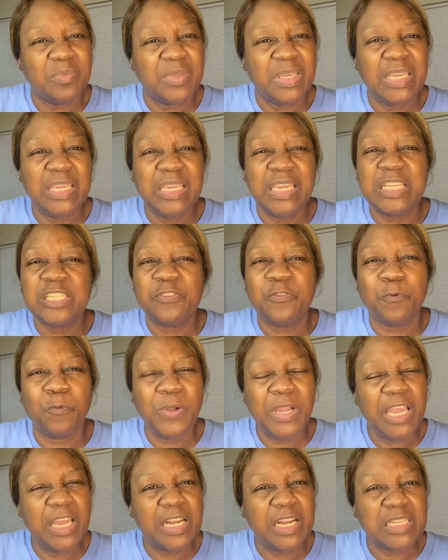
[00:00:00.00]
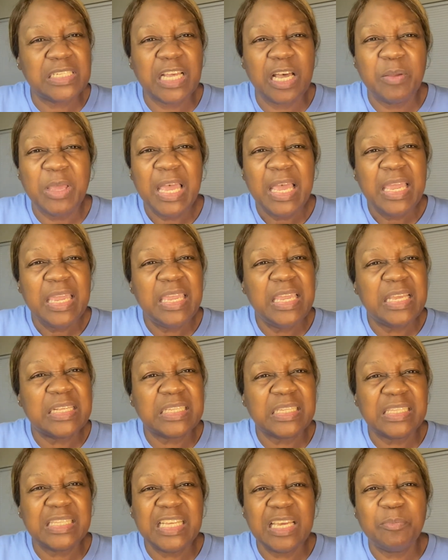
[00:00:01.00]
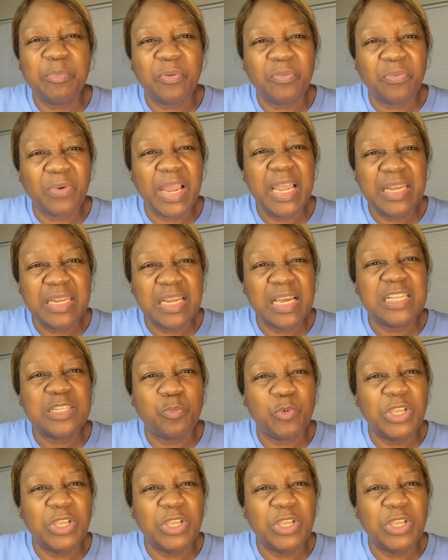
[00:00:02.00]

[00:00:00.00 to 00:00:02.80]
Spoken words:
He is freeing us up. He is liberating us.